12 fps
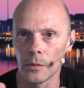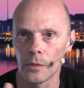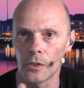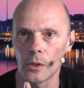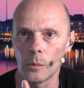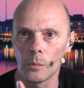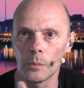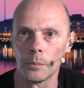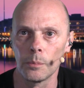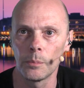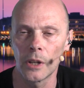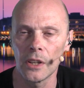some
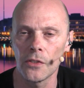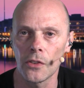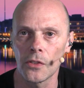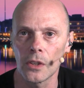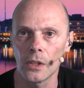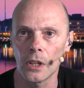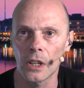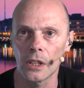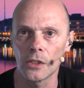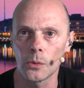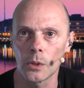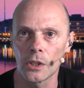places in
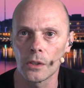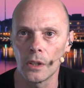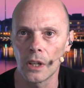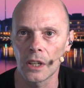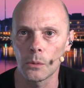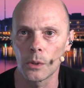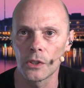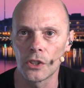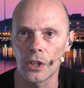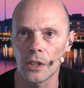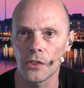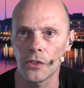England where
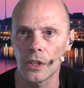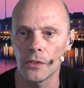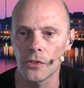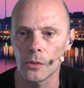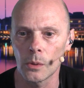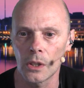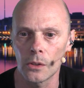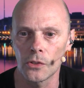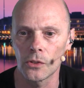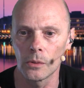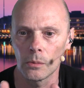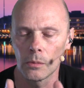Giles lives, where
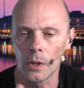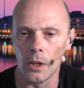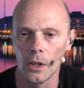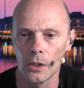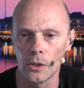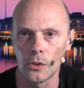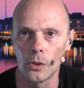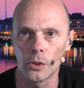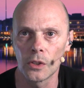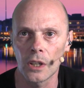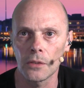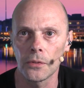you
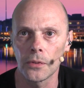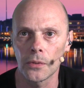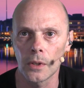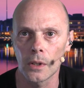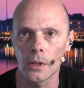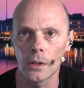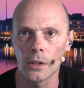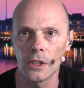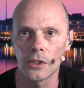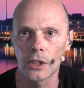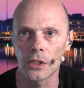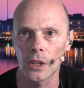don't have
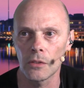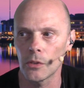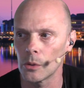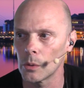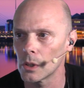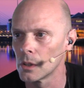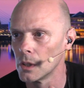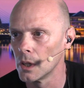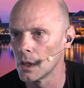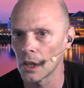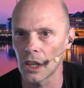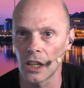internet everywhere?
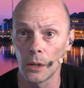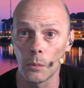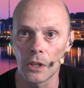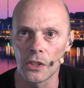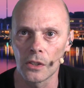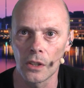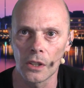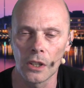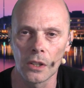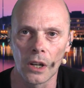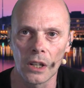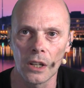I can imagine that
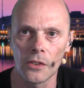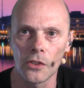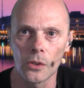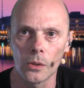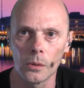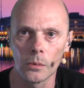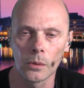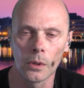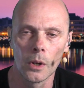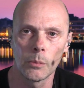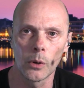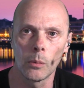in the Highlands you
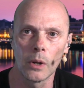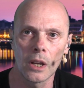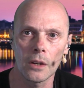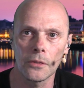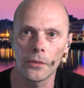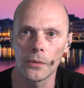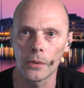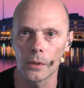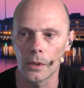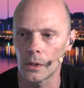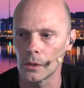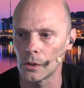probably have
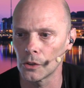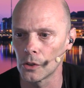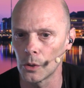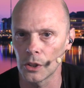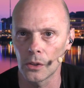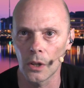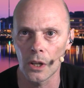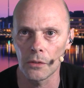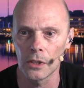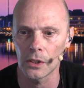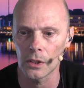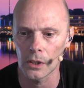not going to
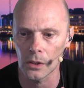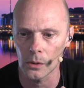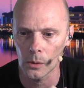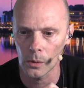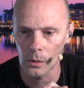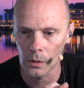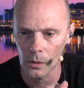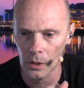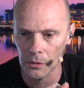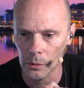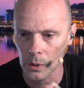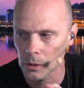have internet all
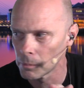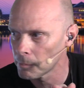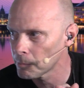everywhere.